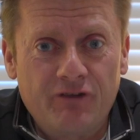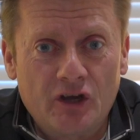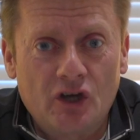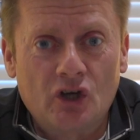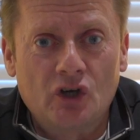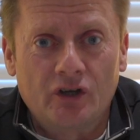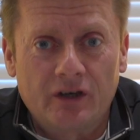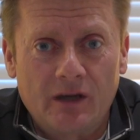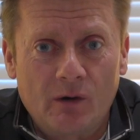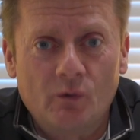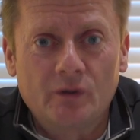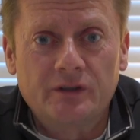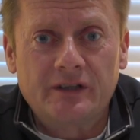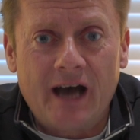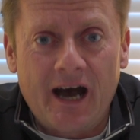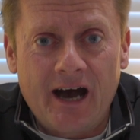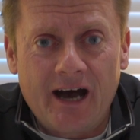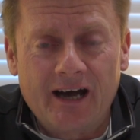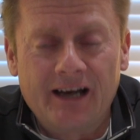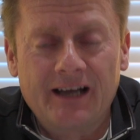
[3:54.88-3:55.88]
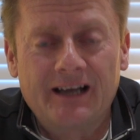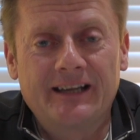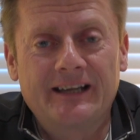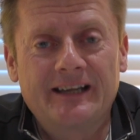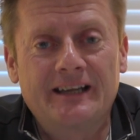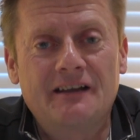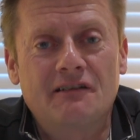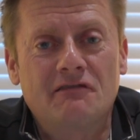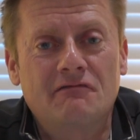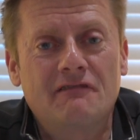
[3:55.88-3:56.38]
you could, I would
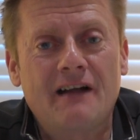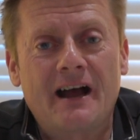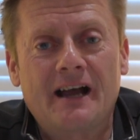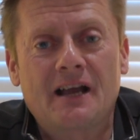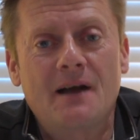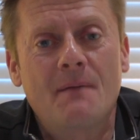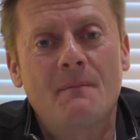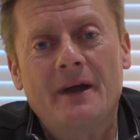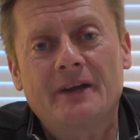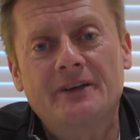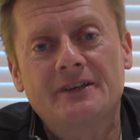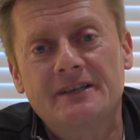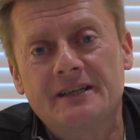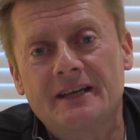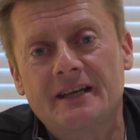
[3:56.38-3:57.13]
highly recommend